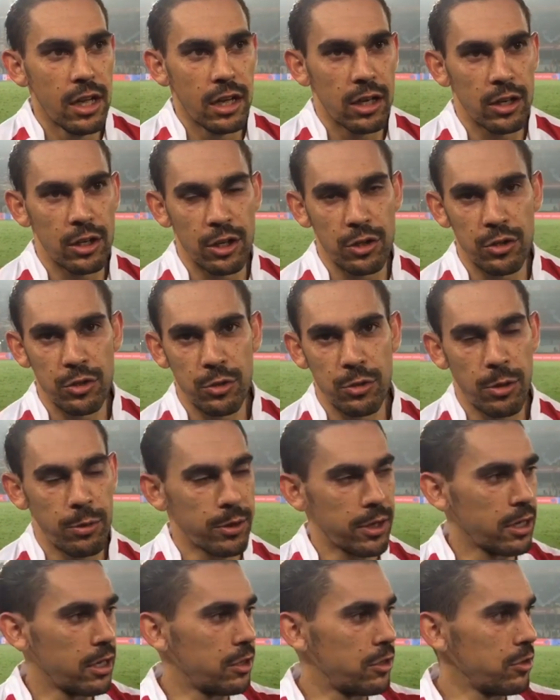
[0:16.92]
got to do what we
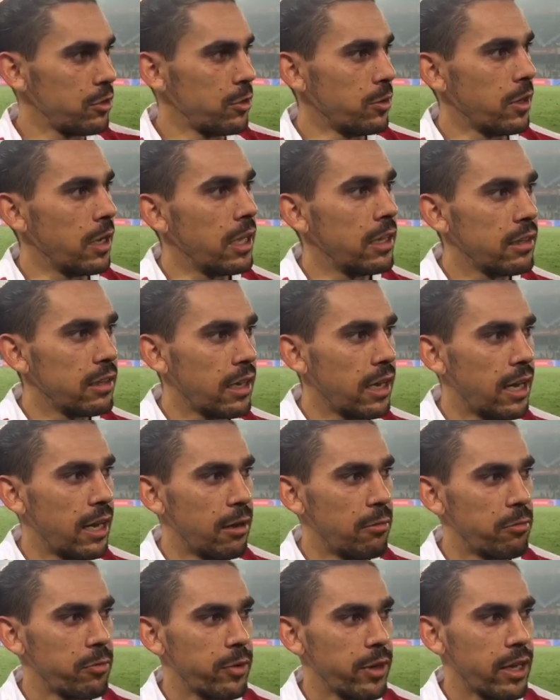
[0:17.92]
got to do, and
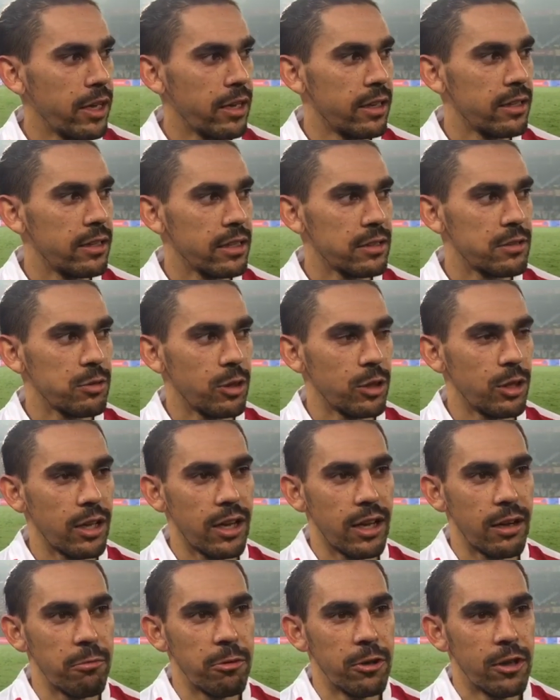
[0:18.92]
yeah, that's what
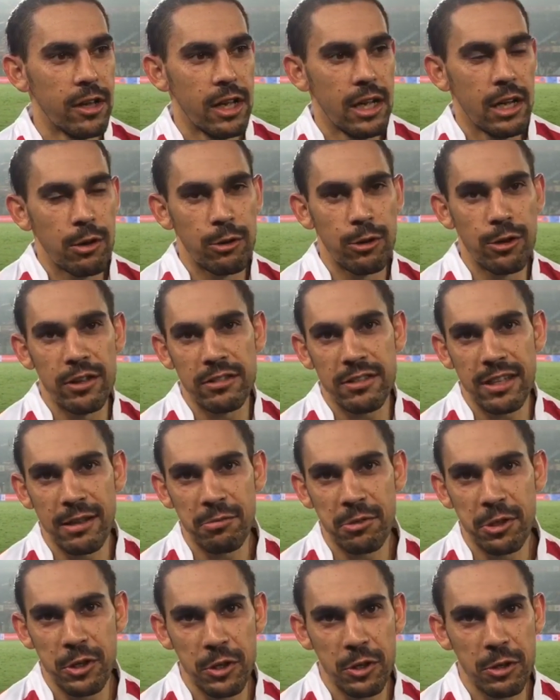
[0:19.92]
we're in the team
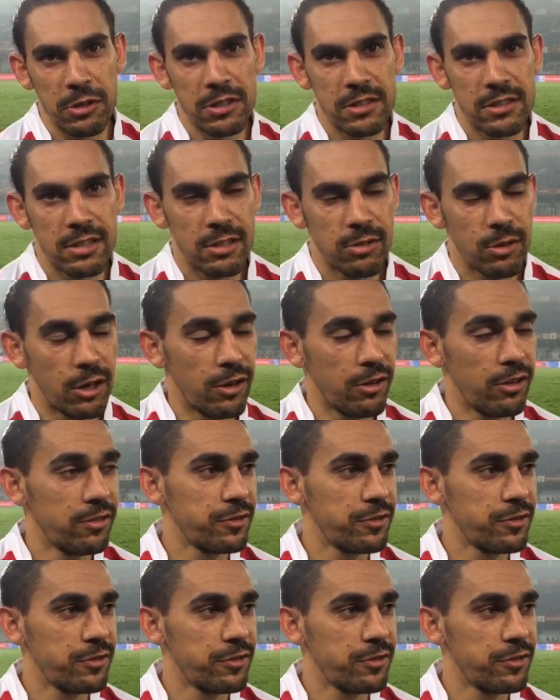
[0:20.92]
to do, is, well,